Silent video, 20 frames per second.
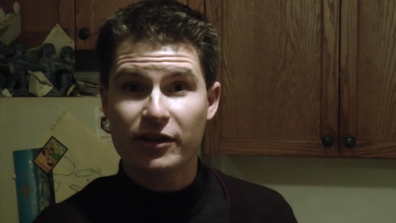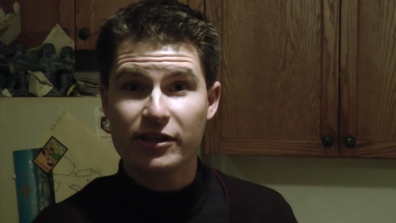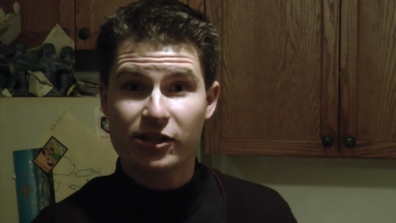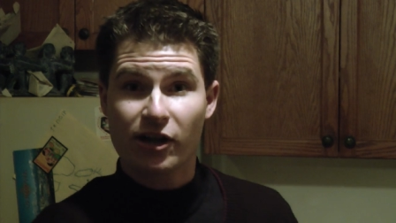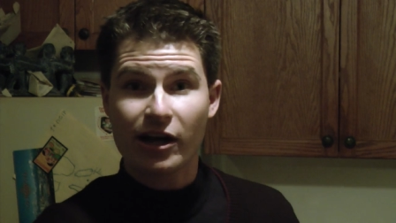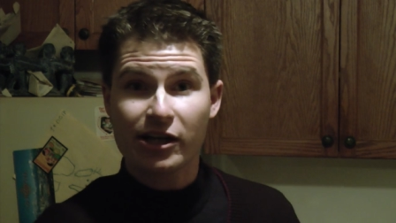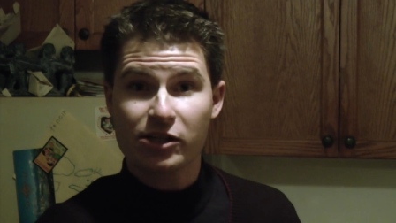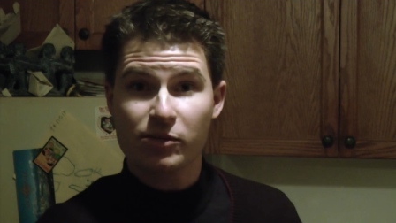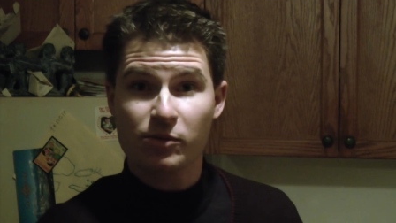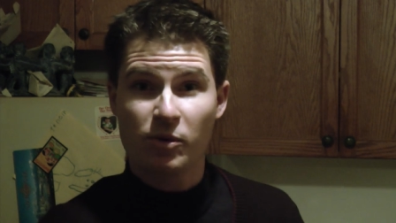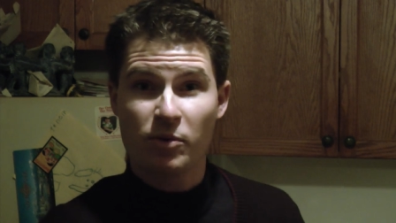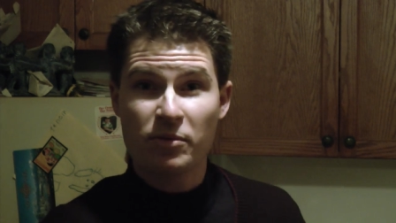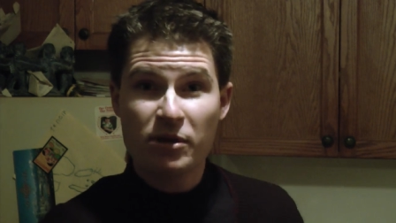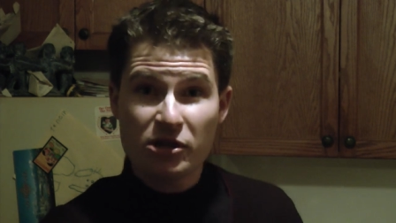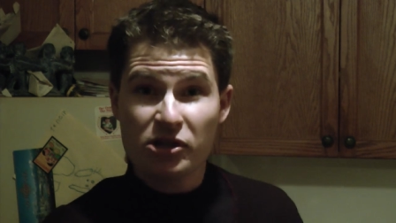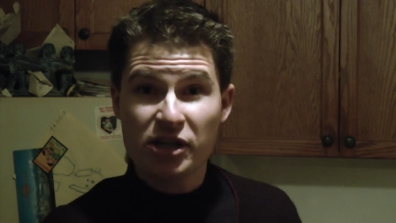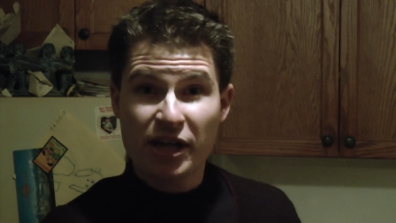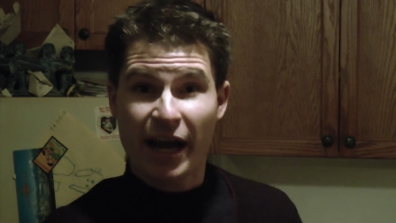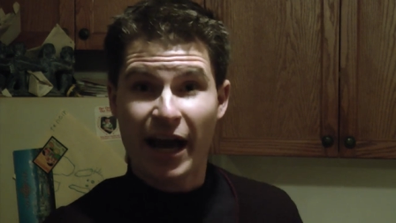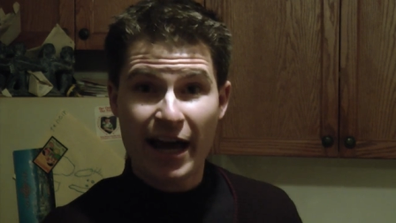He's got some
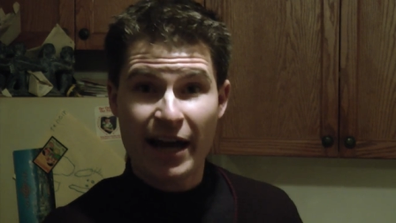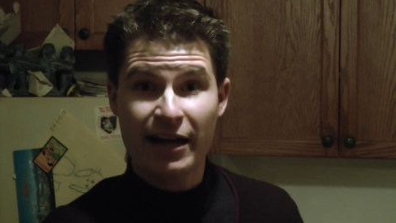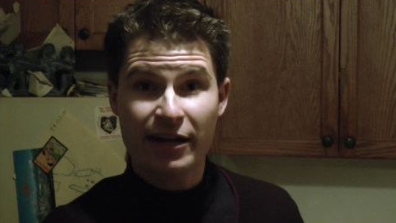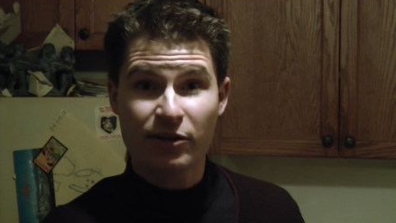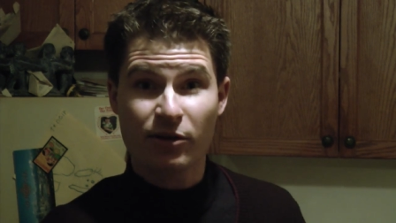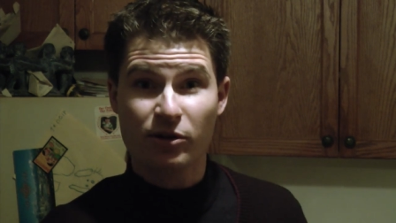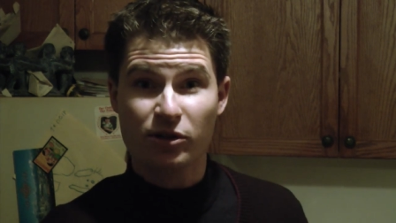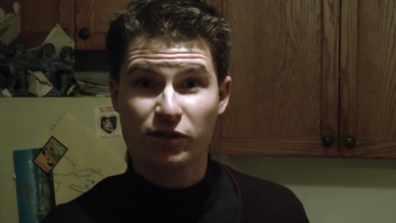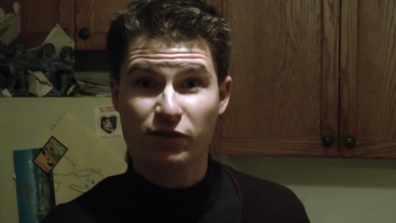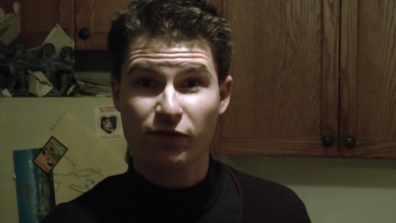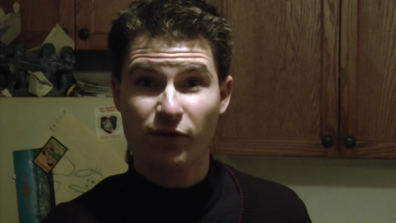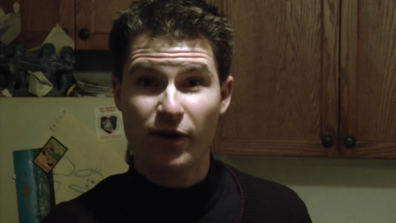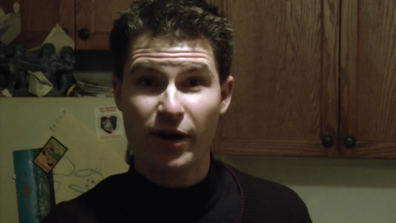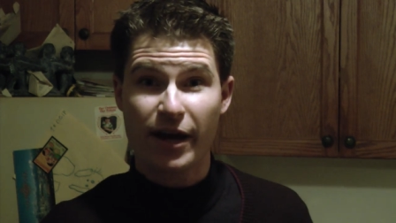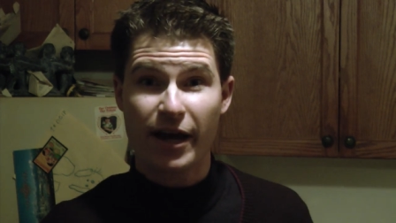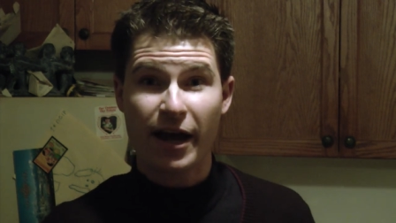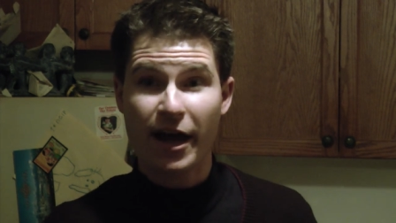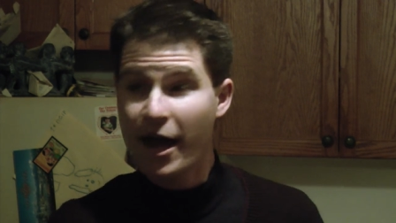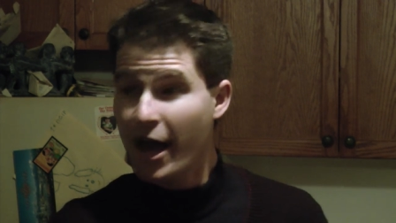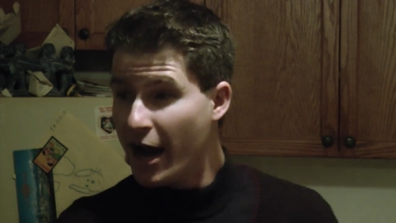amusing anecdotes for you.
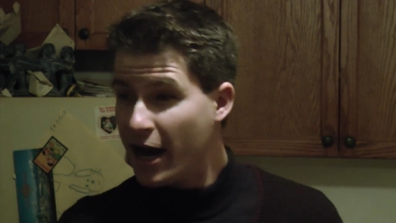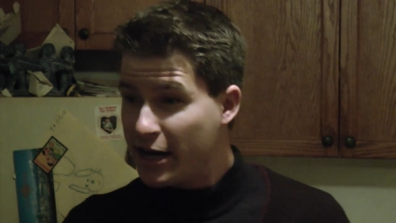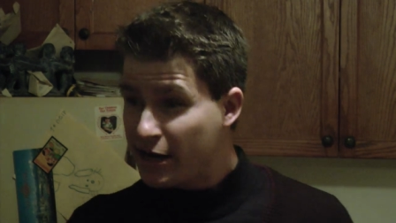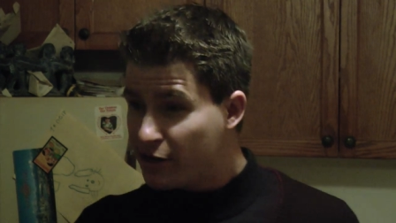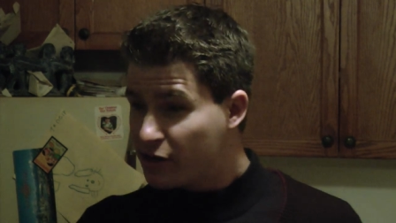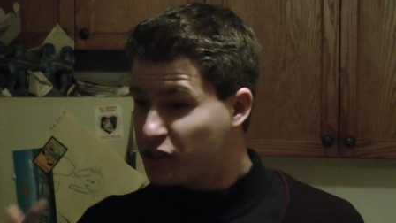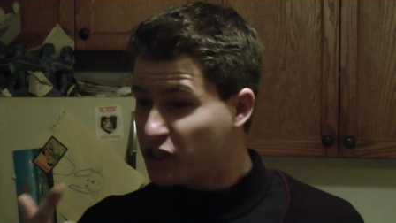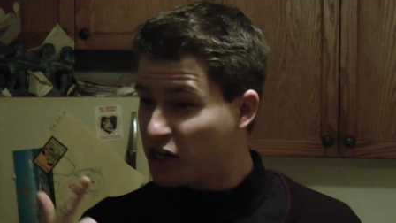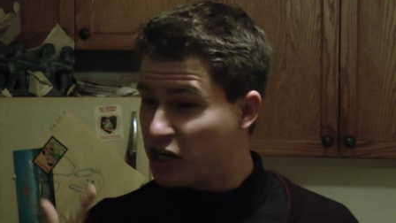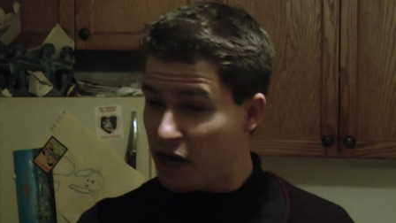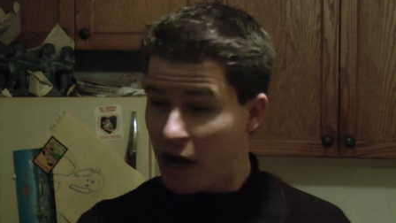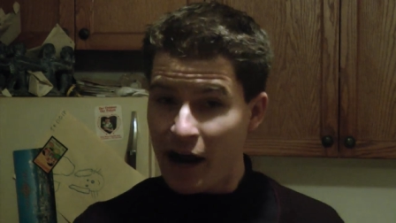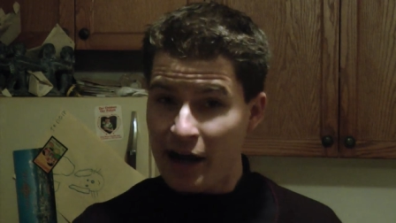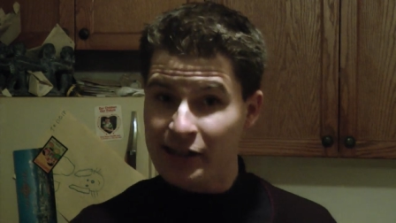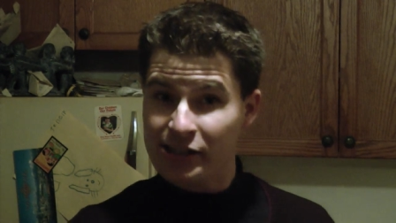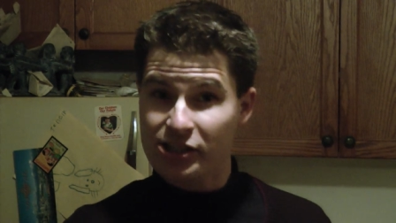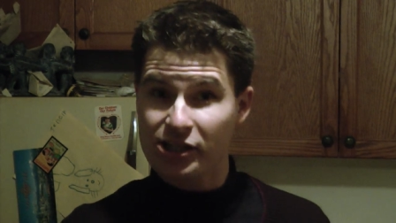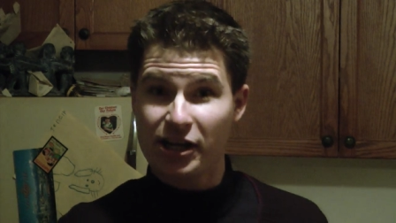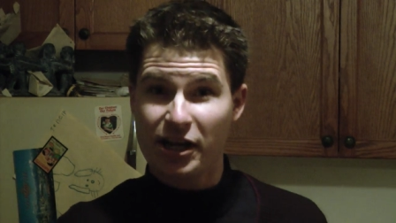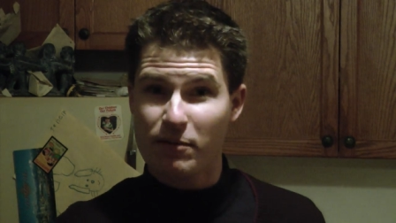And here's a
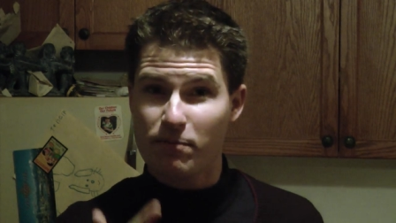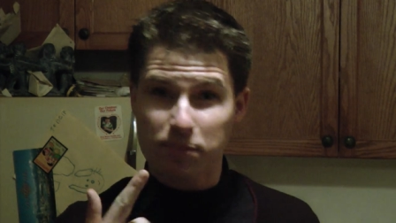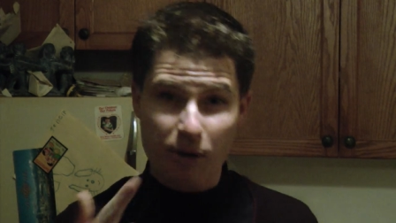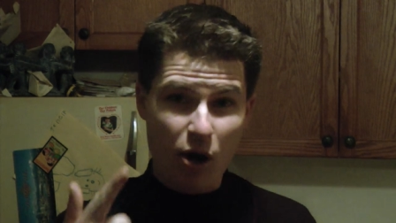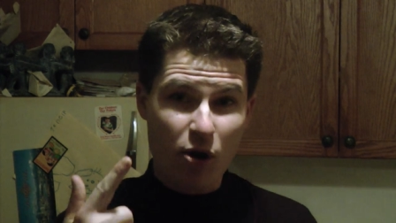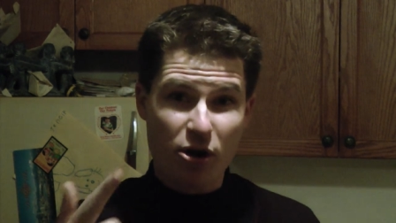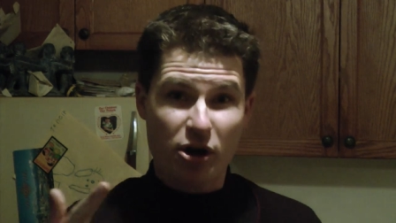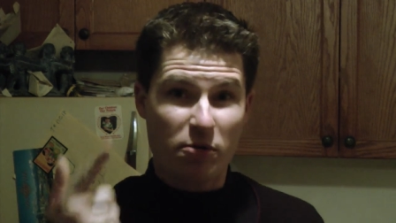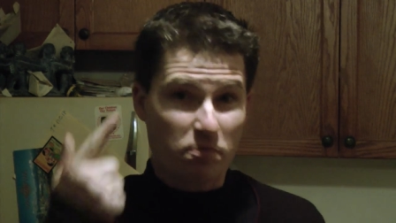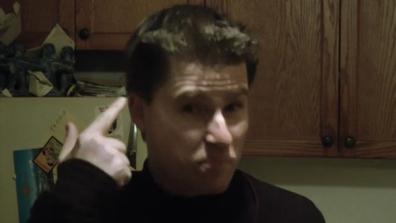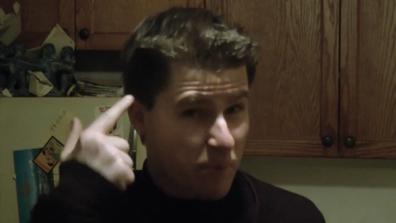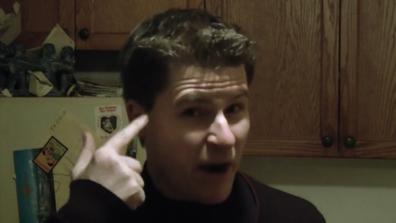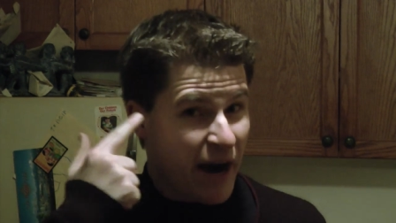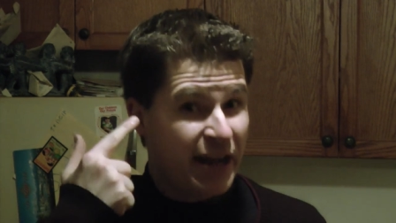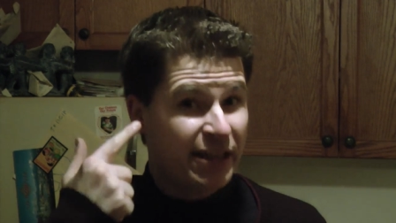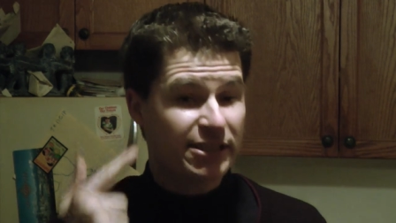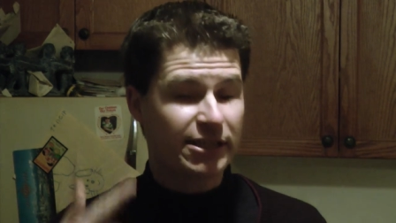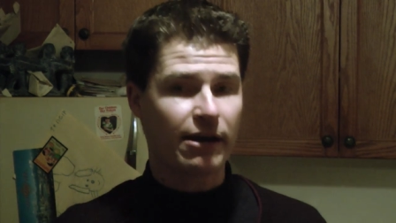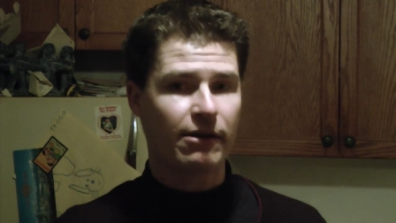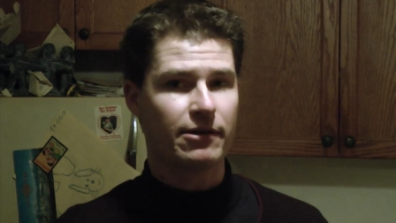gun so you can blow your
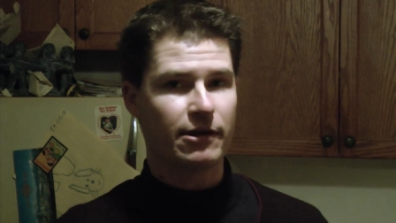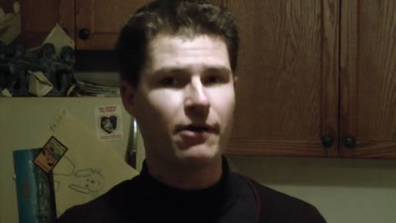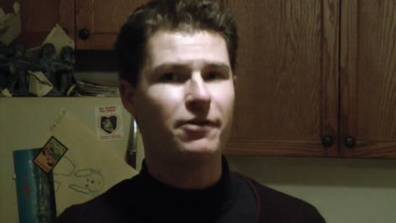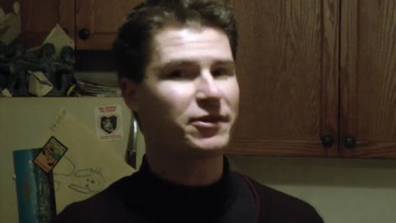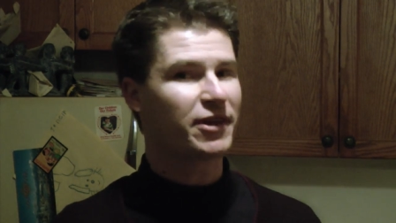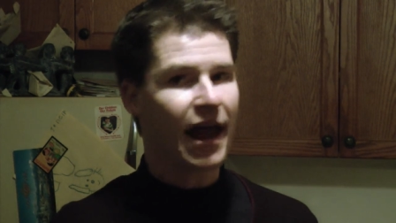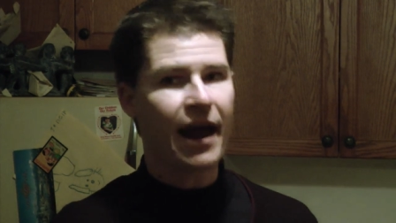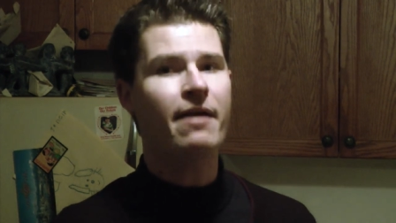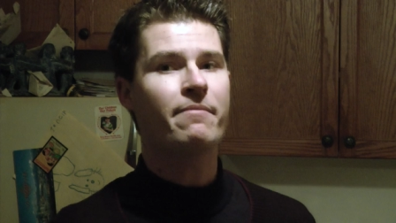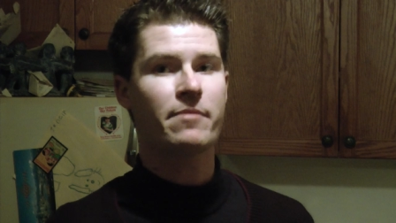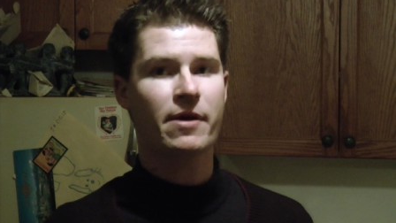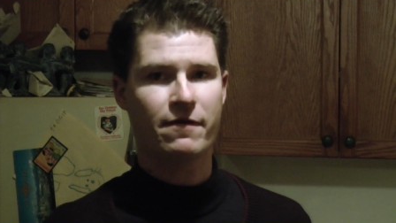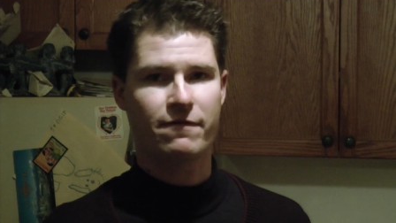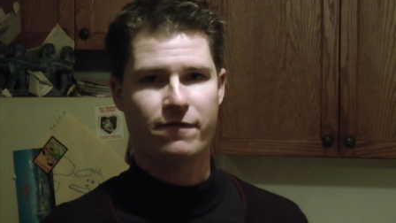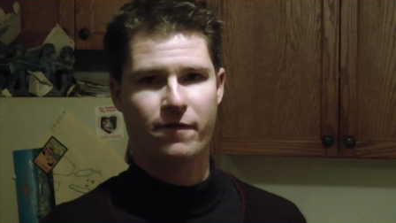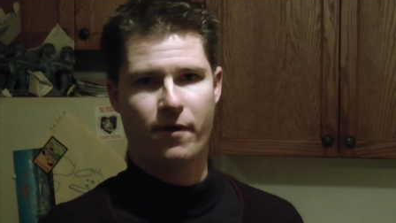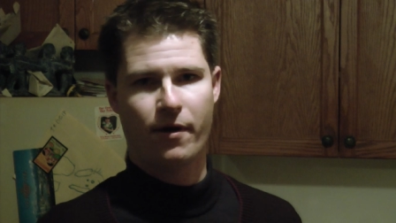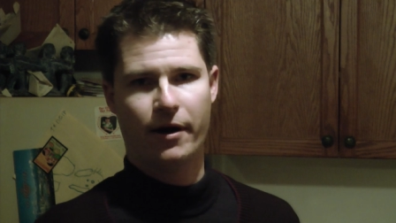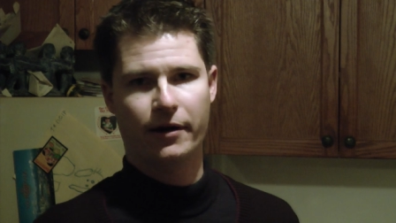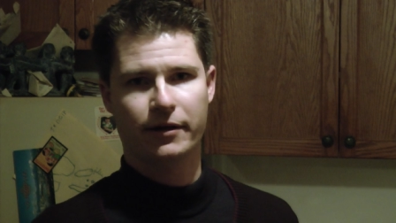brains out. You'll thank me
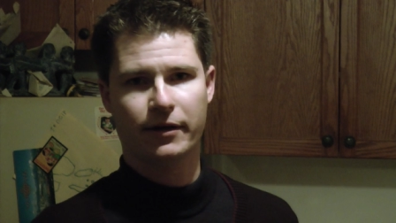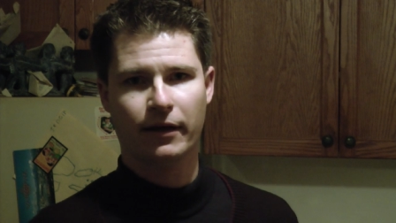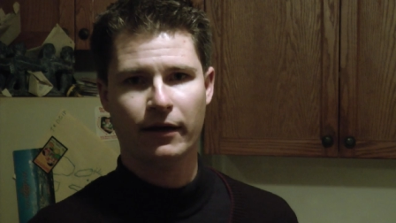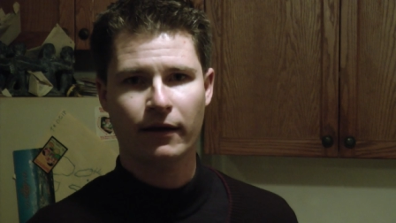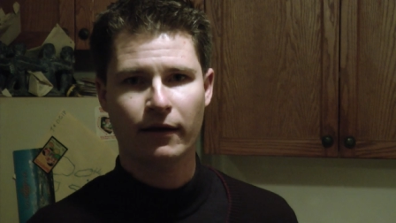for it.